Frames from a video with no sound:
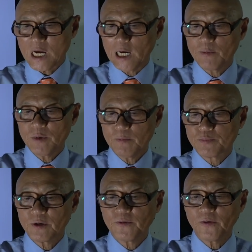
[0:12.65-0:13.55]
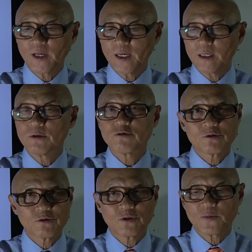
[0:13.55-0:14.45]
let me briefly
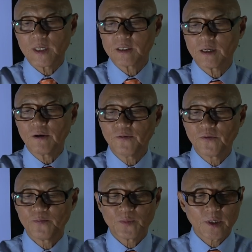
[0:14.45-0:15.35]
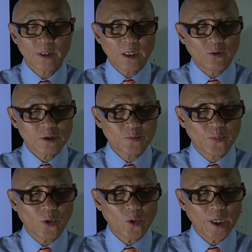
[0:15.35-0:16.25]
introduce myself. I was
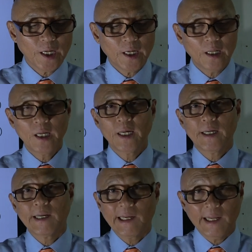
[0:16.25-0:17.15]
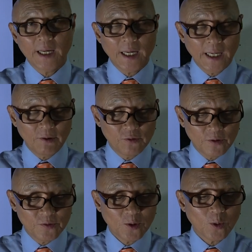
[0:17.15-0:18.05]
born in
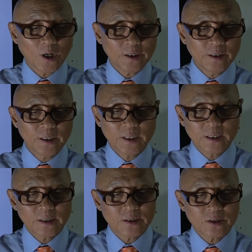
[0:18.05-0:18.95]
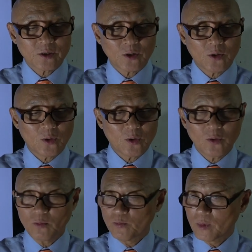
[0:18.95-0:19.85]
51, so
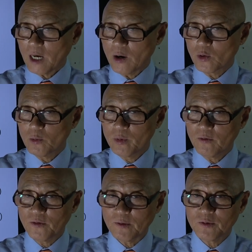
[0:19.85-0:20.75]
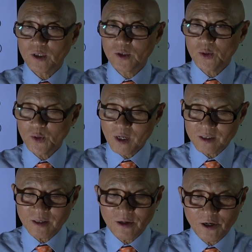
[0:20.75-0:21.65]
I will be 52
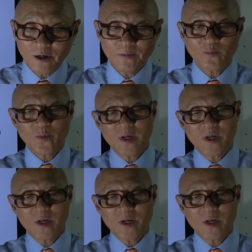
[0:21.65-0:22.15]
next year.